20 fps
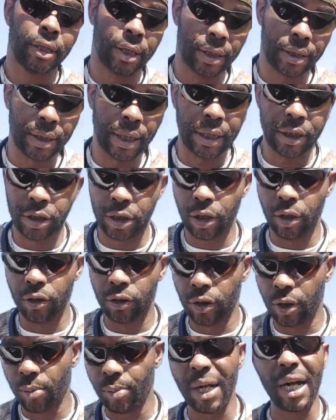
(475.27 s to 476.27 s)
since I
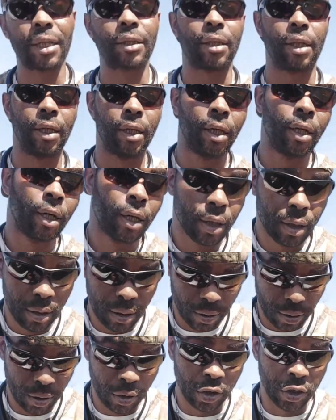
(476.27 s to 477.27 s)
showed you about the
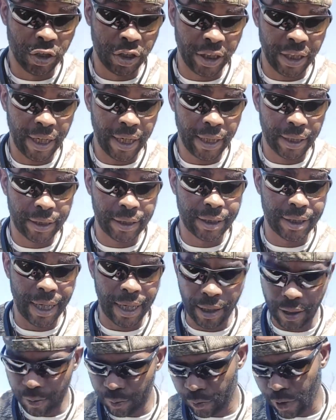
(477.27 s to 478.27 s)
jig
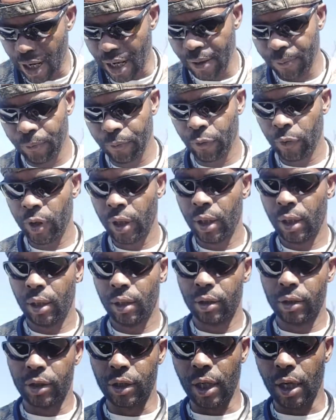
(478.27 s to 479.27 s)
setup, right?
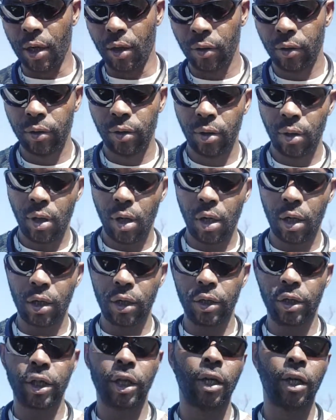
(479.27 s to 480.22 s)
So all you